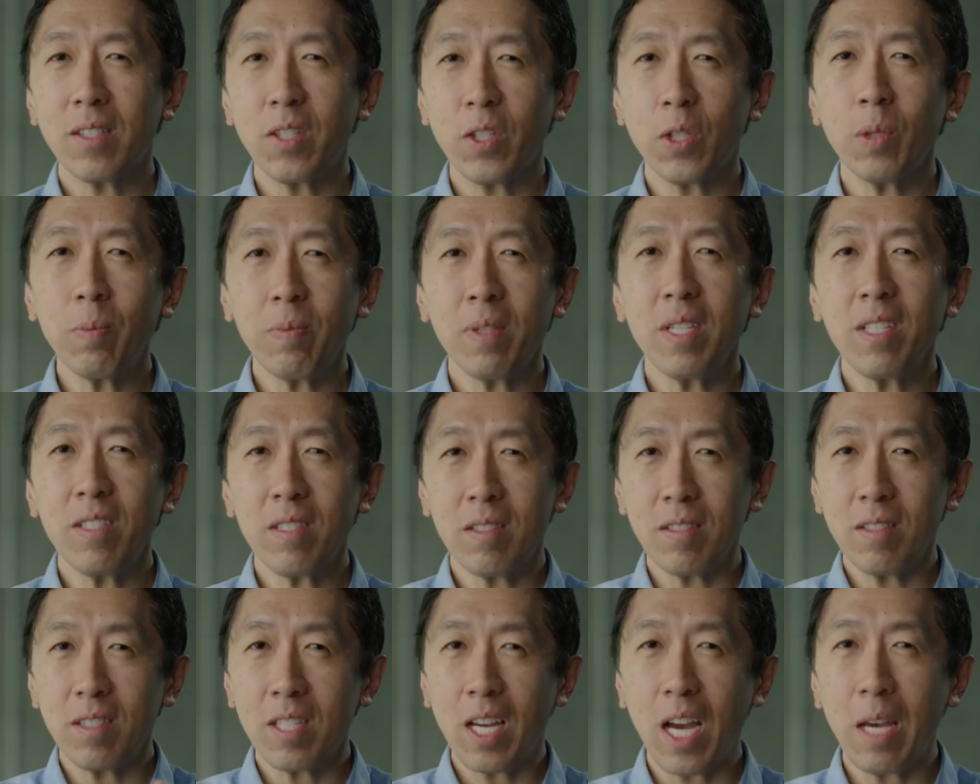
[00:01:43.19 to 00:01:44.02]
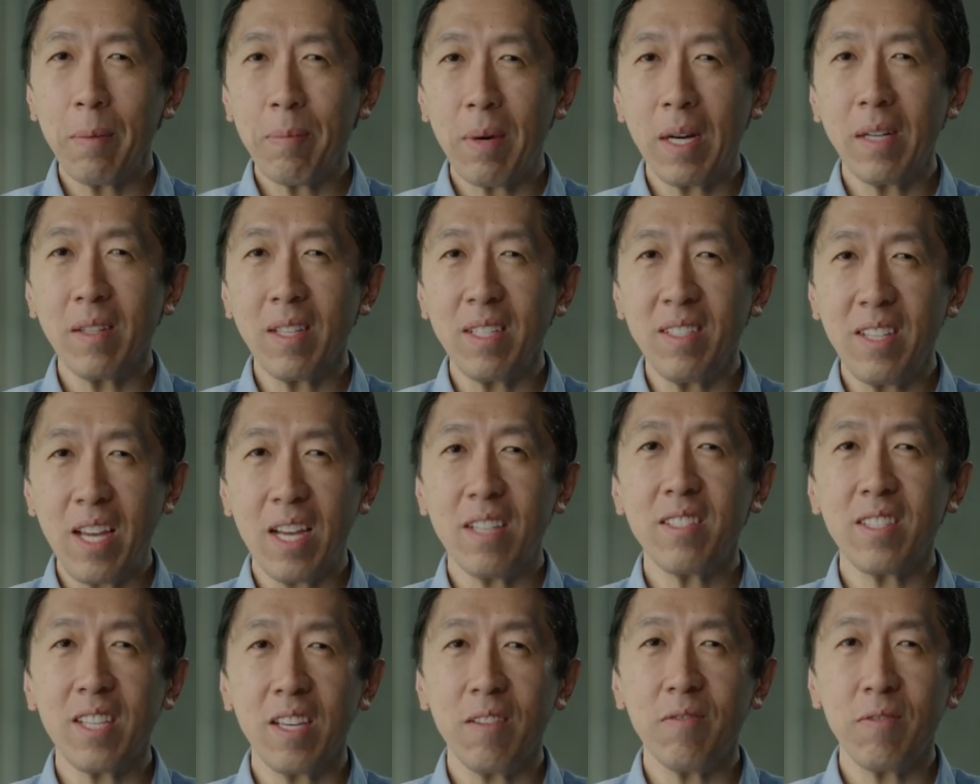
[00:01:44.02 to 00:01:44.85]
could you please type out an
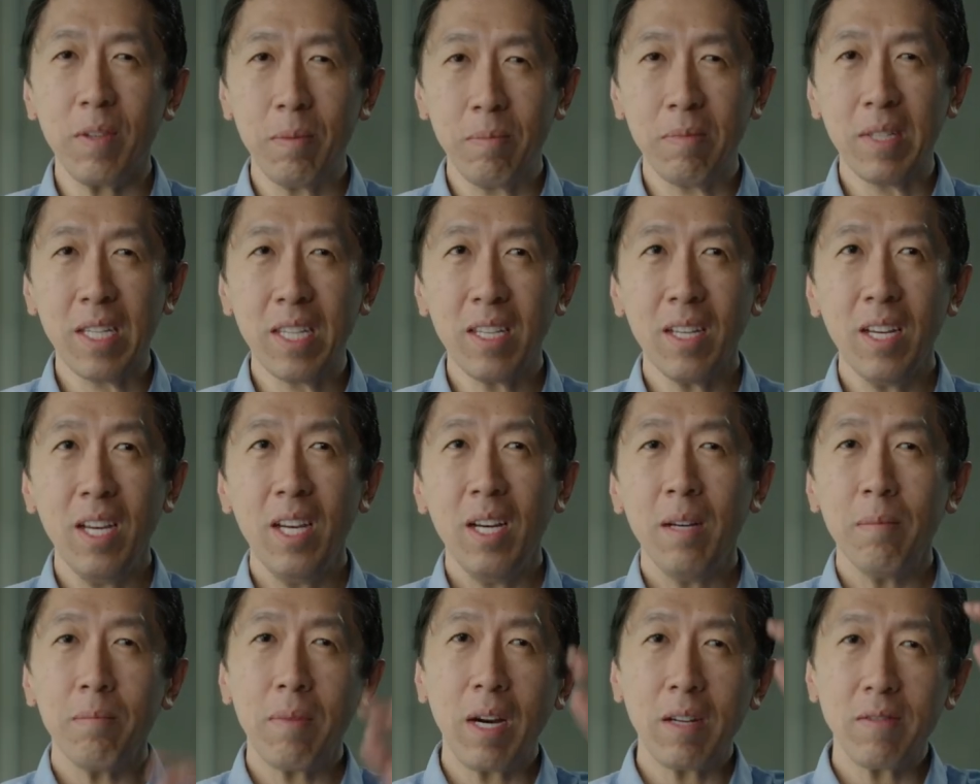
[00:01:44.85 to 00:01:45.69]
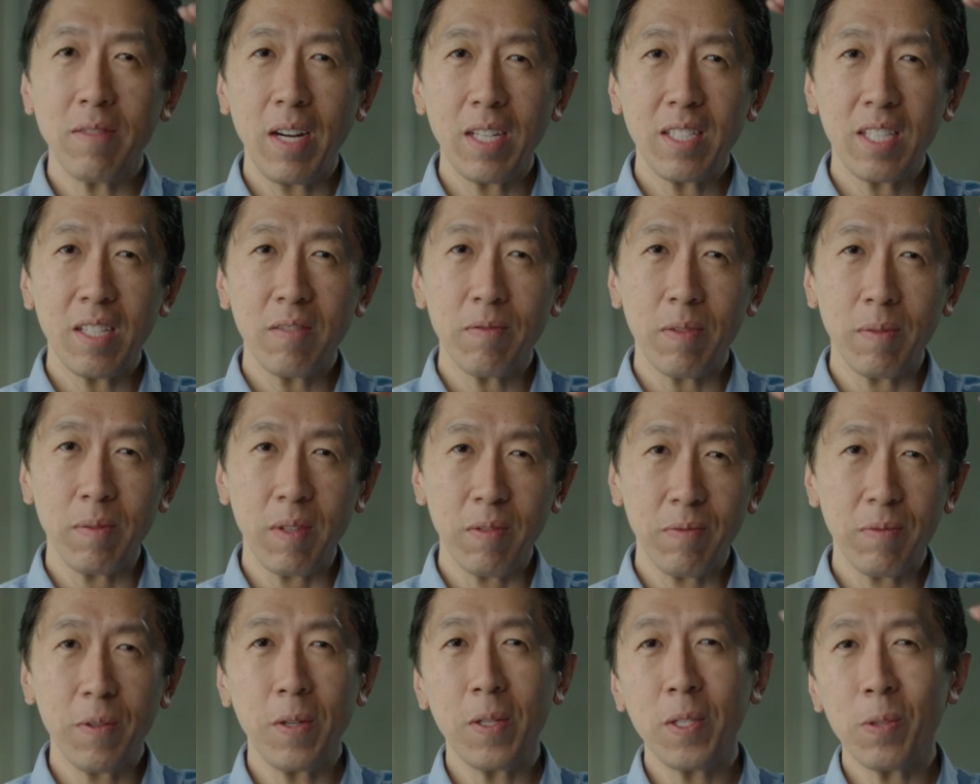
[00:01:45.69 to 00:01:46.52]
essay for me by writing from the
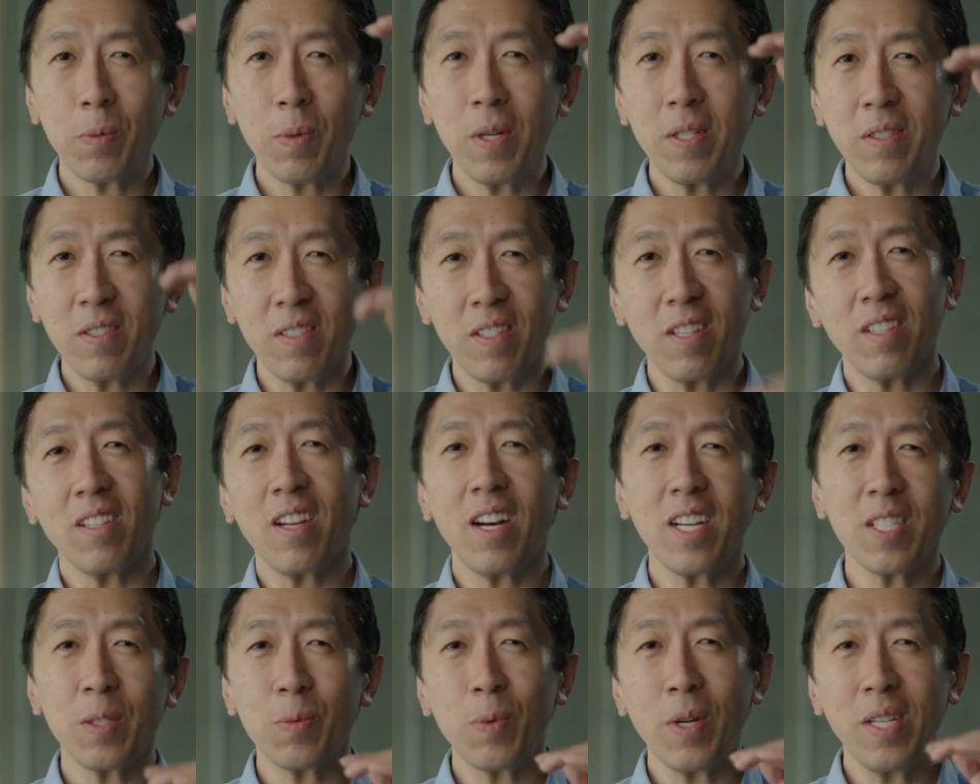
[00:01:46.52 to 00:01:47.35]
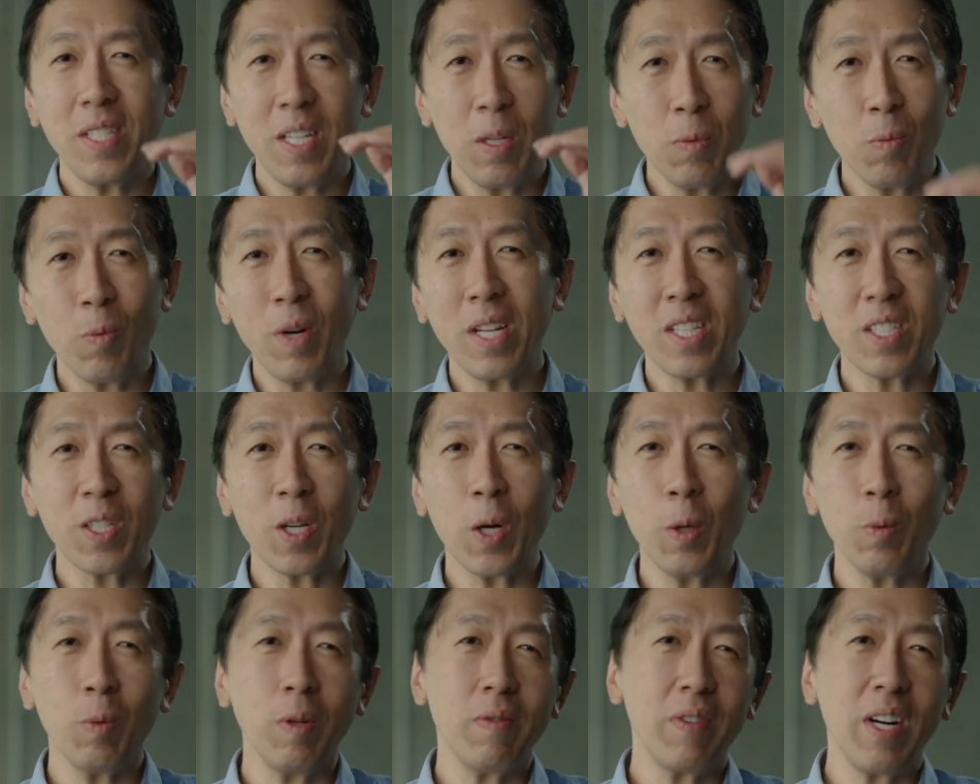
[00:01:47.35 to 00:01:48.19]
first word to the last word in one
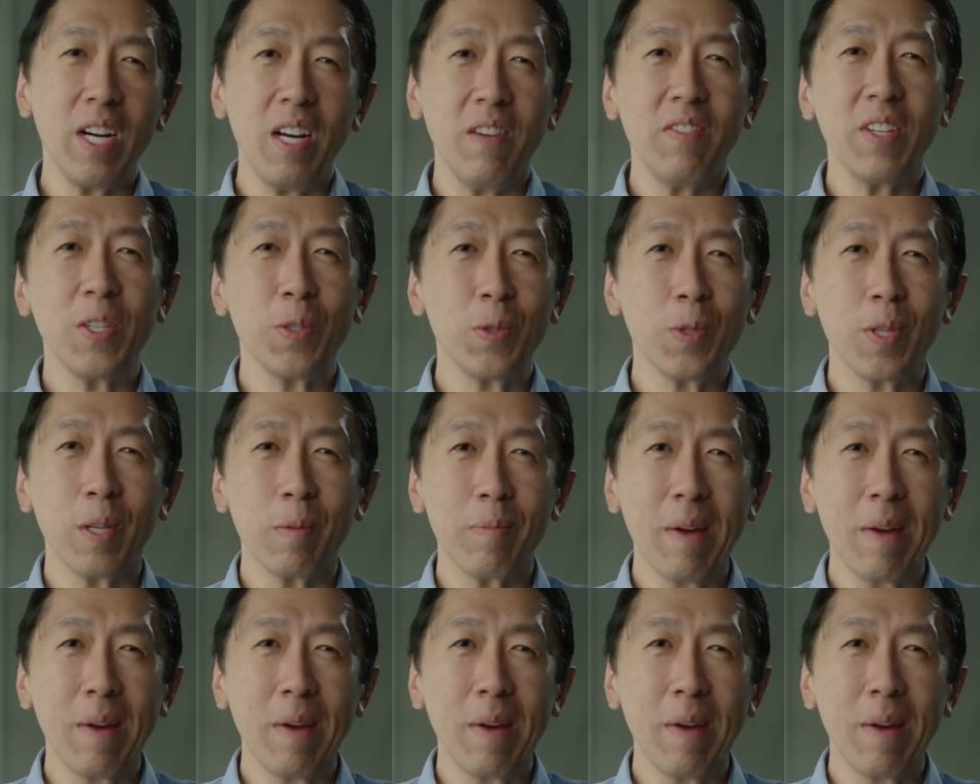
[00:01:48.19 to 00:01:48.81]
go without ever using